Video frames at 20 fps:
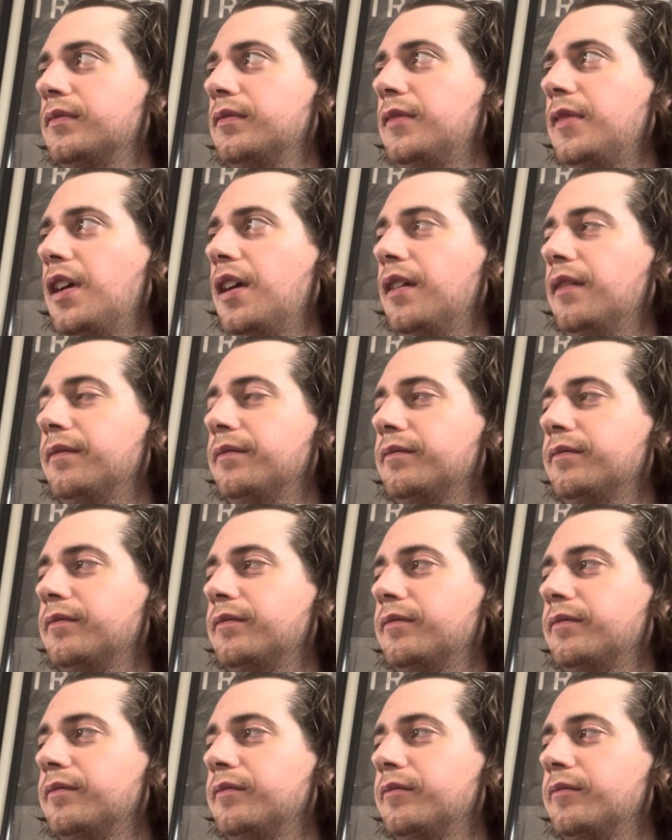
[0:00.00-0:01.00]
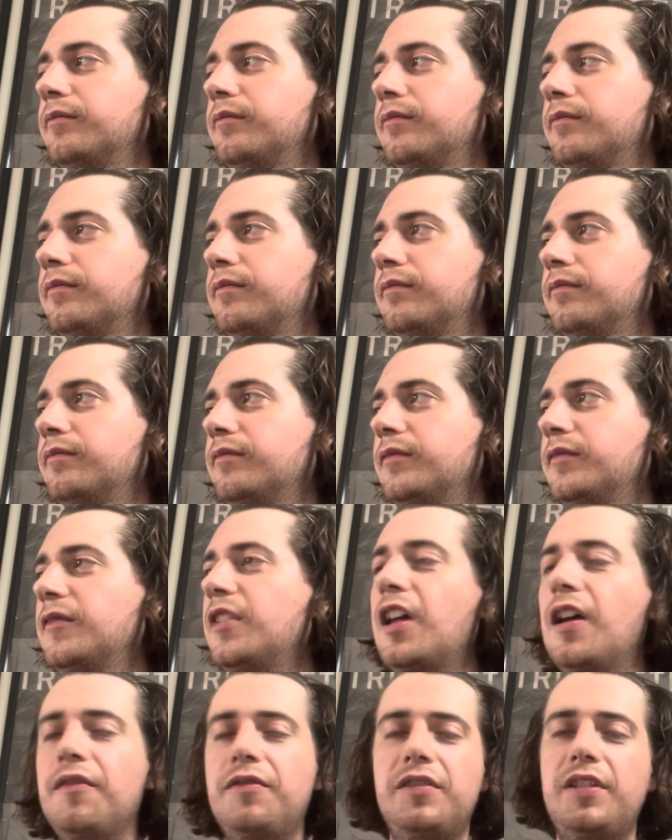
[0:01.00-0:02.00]
yeah,
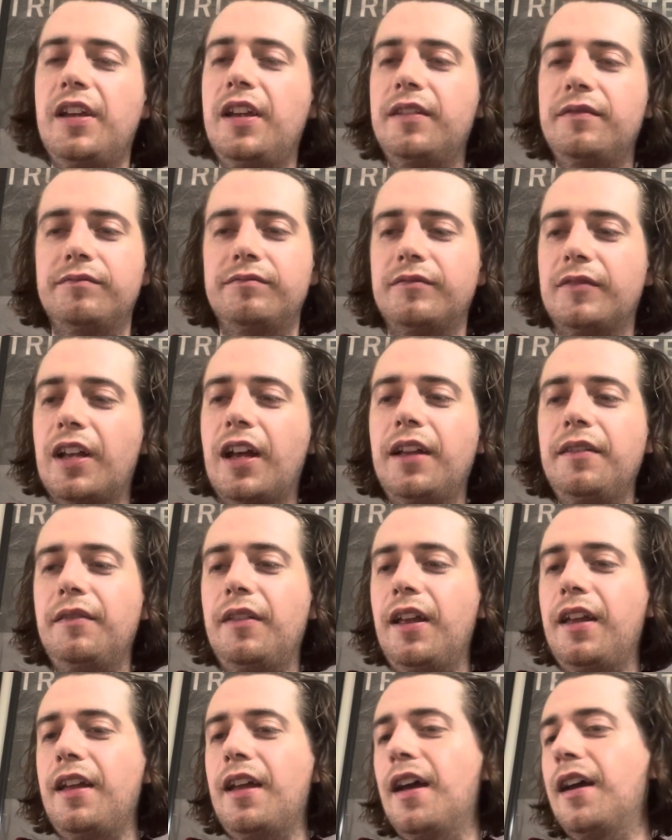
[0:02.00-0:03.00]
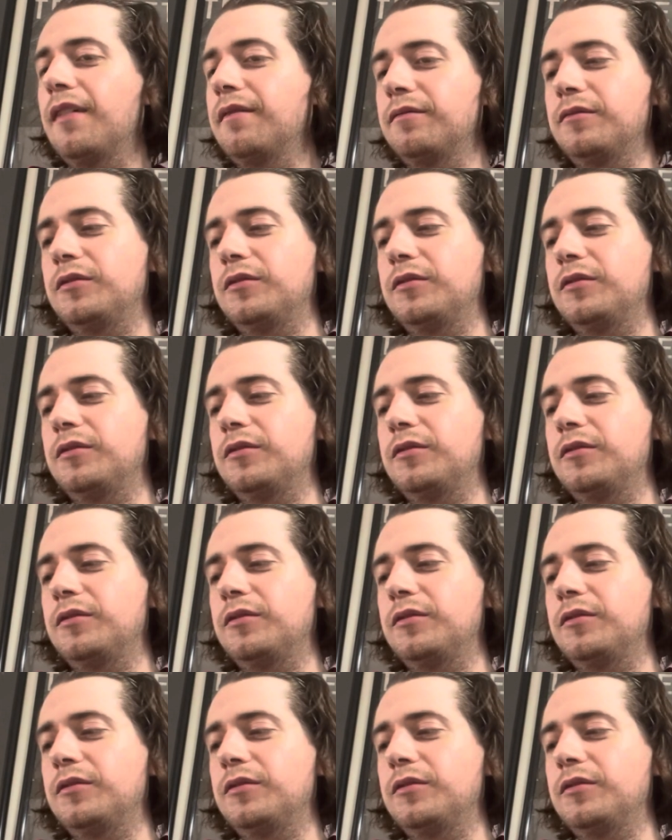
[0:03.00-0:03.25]
enough said. Yeah,